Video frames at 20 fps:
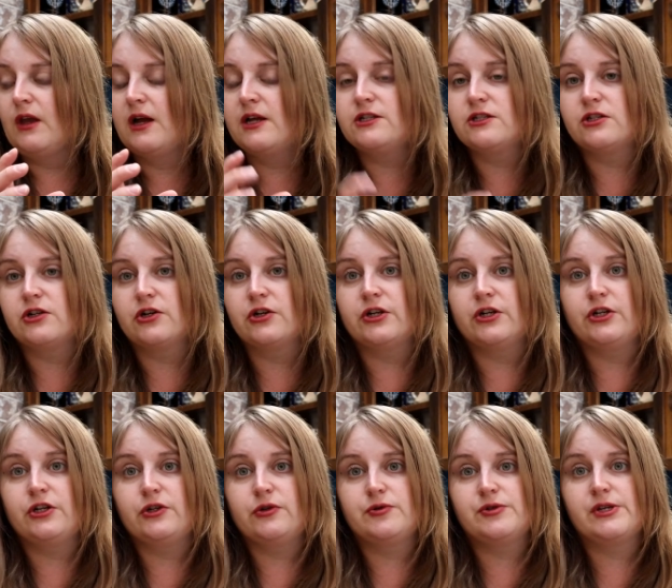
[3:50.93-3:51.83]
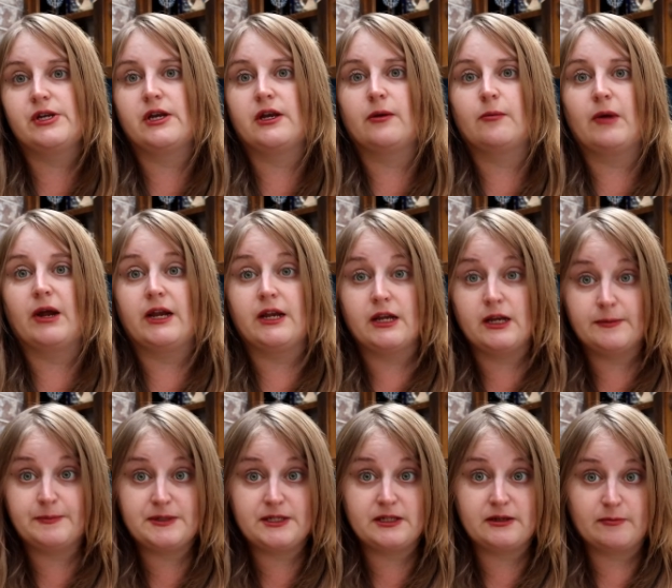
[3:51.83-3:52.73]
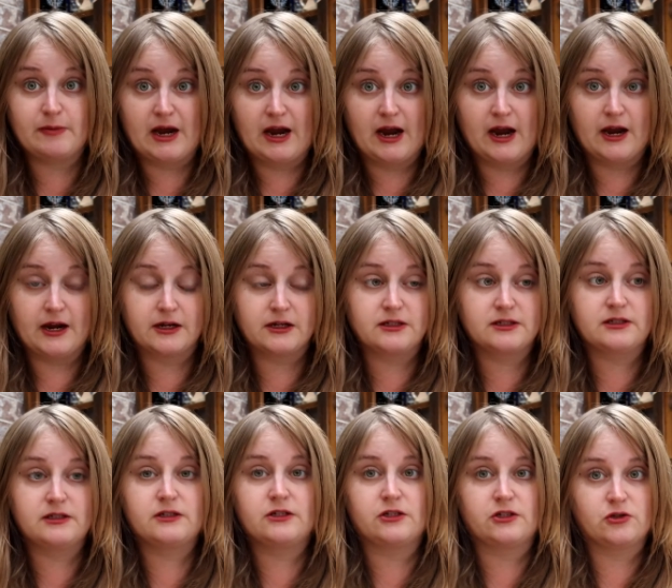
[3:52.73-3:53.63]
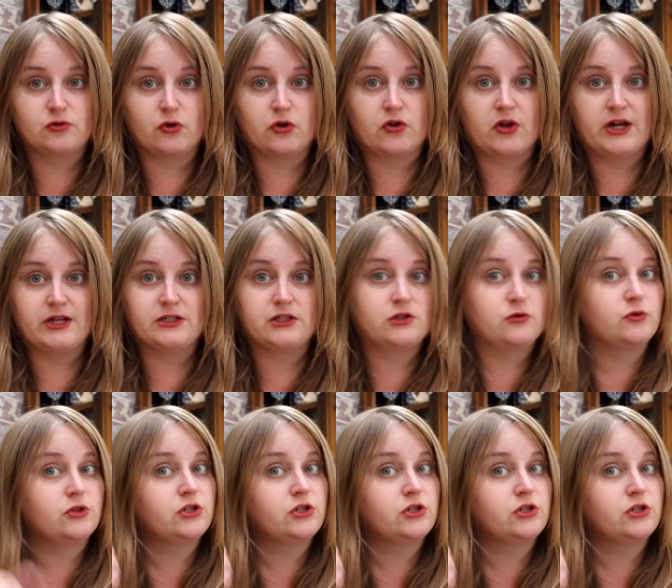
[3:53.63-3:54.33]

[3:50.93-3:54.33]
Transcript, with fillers: I started using my Ipsy bags to store glasses,